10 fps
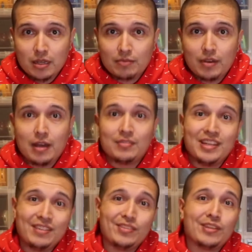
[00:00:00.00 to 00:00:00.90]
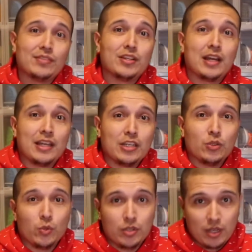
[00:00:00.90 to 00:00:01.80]
5, even if they're not in
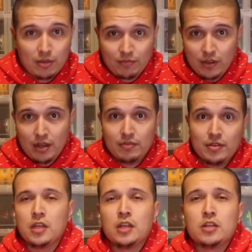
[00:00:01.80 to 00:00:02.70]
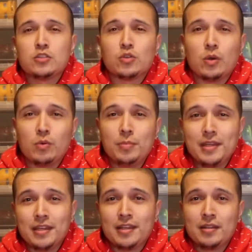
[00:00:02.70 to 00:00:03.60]
your top 5. So I will
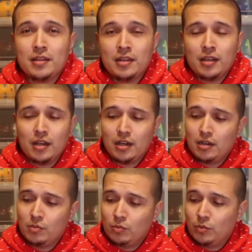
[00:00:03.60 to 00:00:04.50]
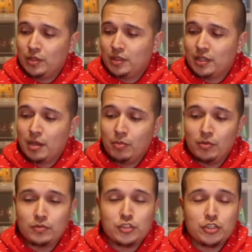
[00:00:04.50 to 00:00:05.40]
begin with a
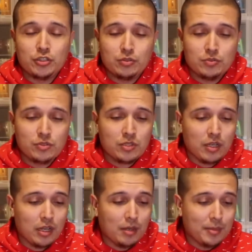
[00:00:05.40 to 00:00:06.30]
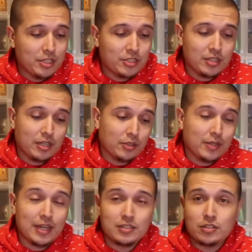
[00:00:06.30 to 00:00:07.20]
couple of shoes, and just letting you
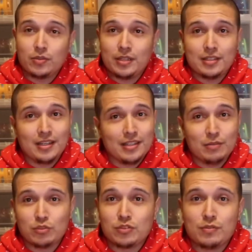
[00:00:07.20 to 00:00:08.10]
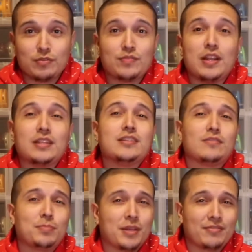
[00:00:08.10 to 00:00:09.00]
guys know that like it was very
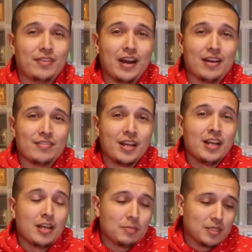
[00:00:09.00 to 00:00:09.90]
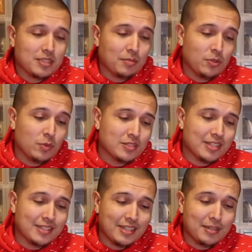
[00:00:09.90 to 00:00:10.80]
tough to pick 5, but some of the ones
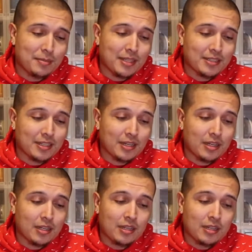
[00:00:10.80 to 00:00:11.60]
that didn't make the cut,